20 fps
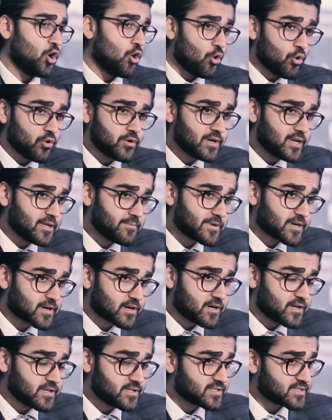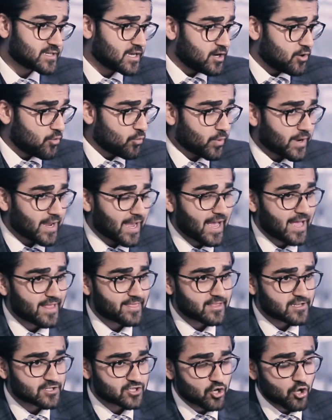only because we
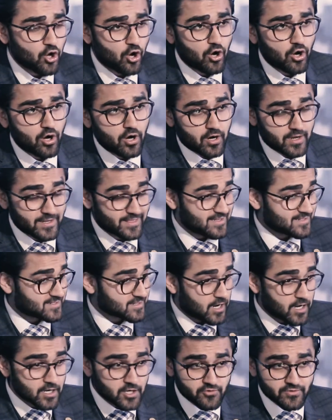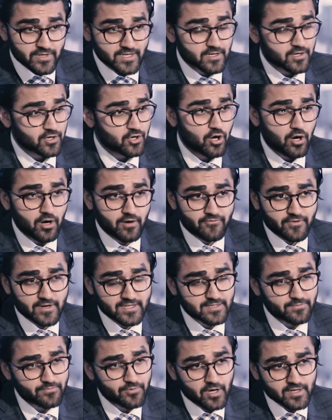had this law, or this unwritten law of
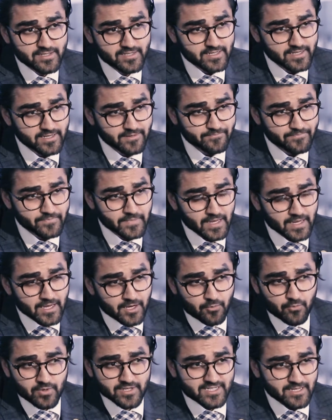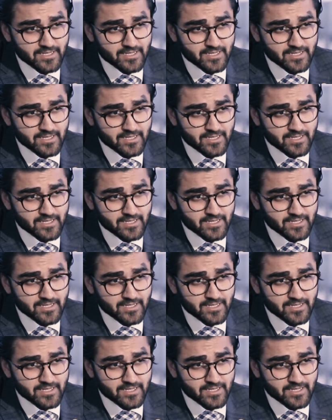reciprocity, which